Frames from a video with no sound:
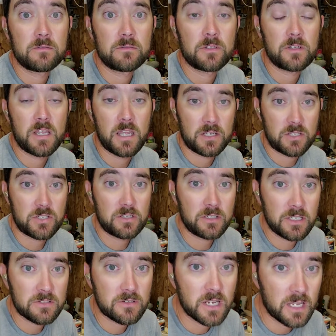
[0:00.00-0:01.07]
or an
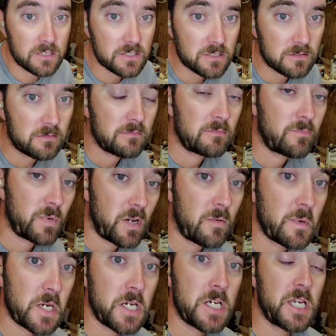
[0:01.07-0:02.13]
laser etched beer
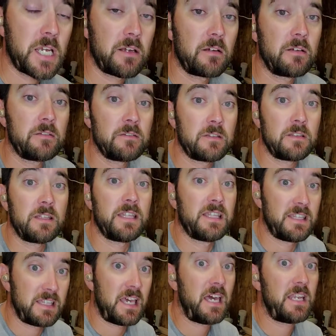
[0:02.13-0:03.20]
mug.
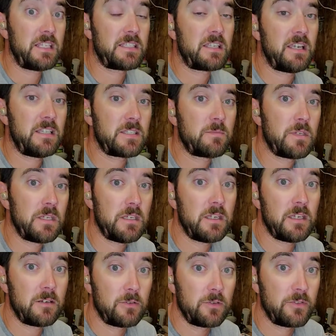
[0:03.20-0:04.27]
That excites me.
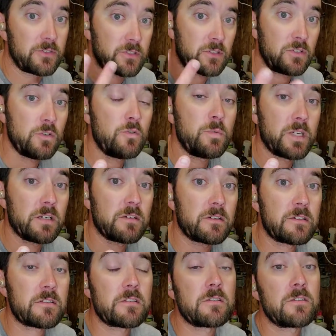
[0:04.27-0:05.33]
It holds 2
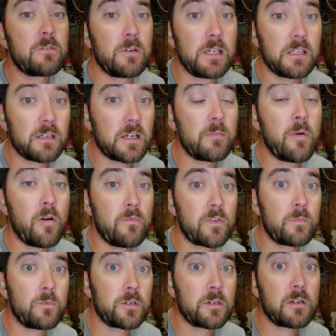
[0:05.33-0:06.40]
beers, so I can come home
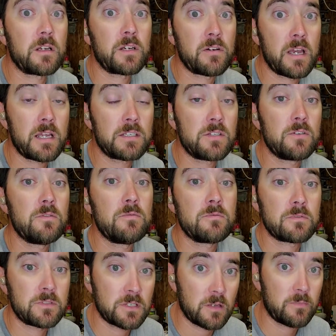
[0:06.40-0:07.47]
from work, crack 2,
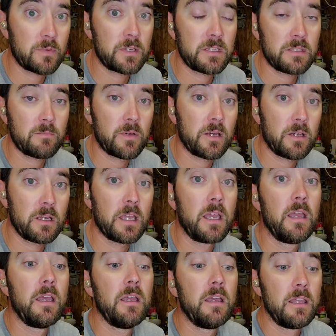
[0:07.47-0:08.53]
dump it in the mug.
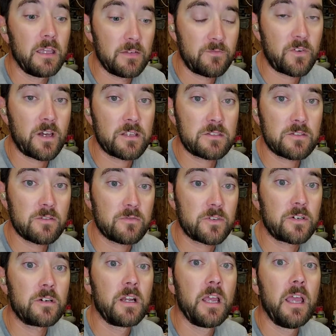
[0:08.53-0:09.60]
It frosts
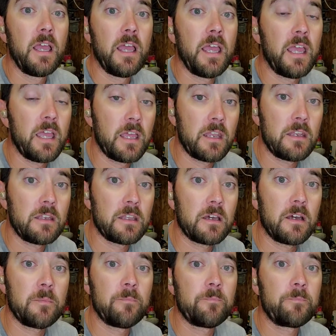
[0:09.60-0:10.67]
over, and
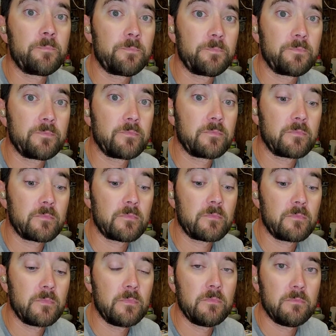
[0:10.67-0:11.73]

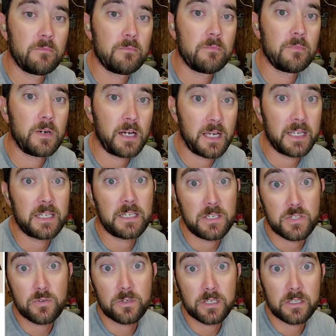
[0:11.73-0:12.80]
I can
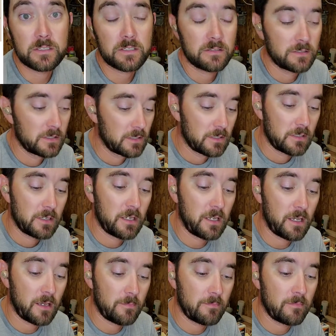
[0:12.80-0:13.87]
enjoy it.
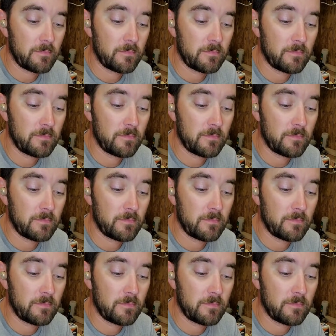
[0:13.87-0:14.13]
And